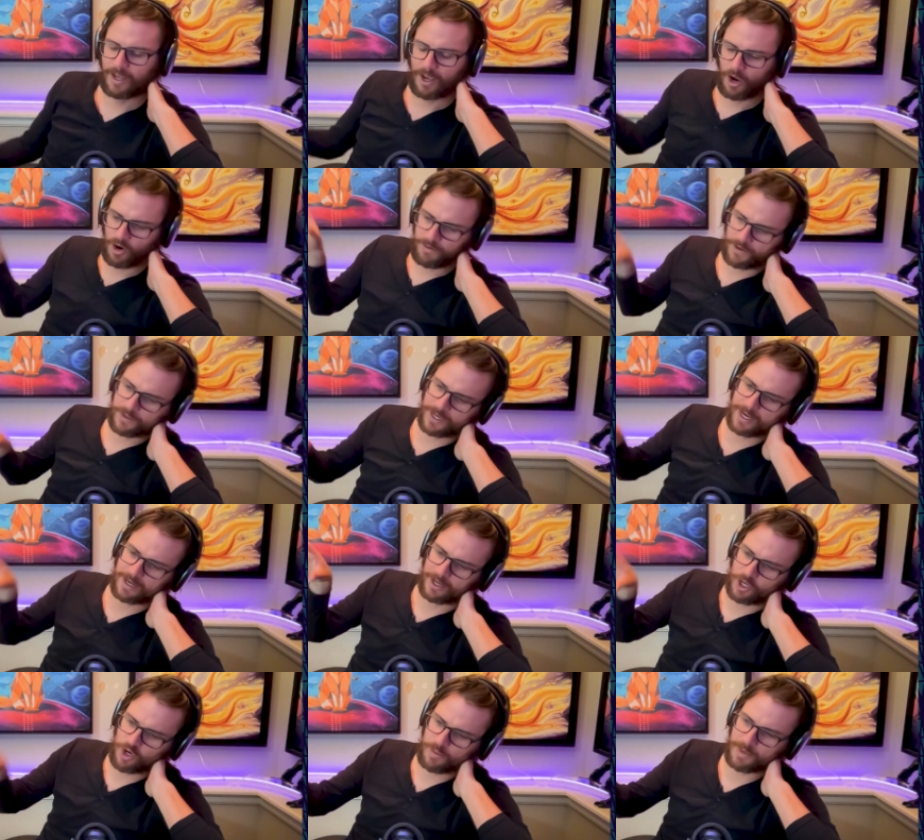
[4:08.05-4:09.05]
oh, if you take
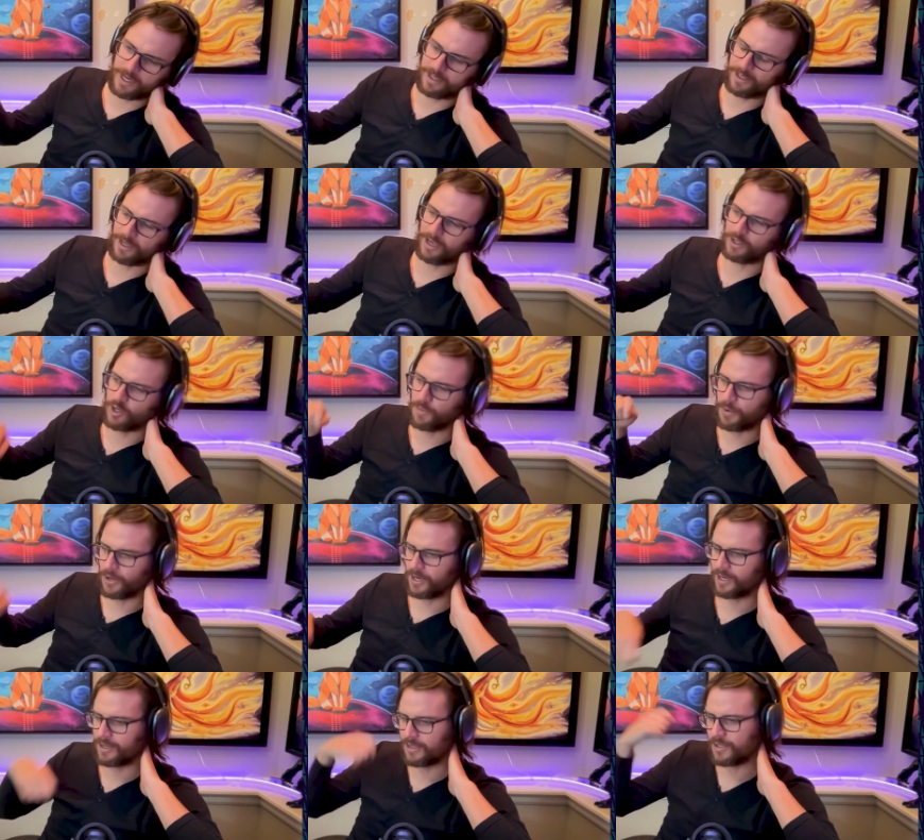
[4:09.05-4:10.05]
a human and you put in